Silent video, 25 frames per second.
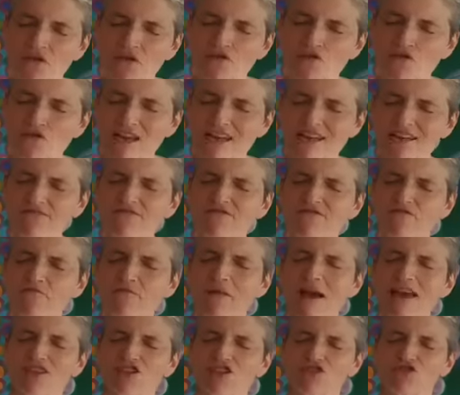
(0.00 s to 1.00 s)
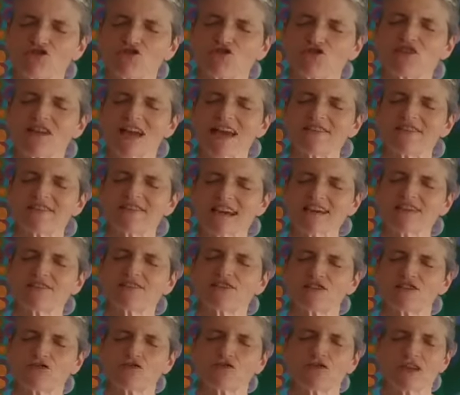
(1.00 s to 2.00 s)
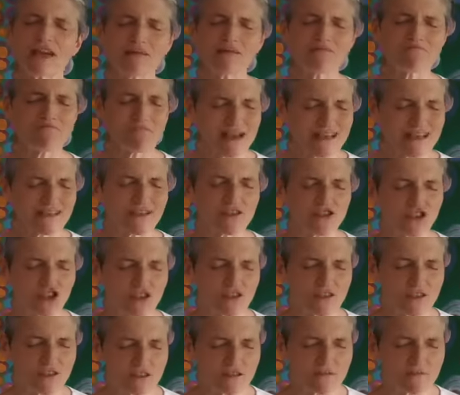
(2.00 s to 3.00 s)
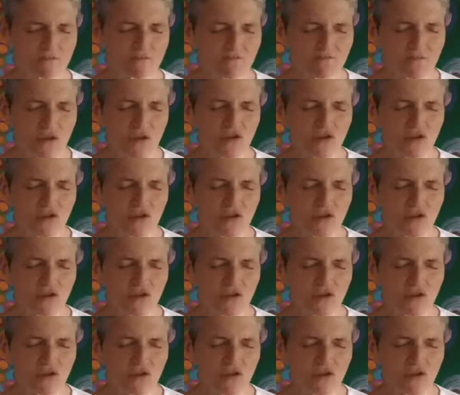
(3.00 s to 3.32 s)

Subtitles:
You'll get information, you'll get data, you'll get messages,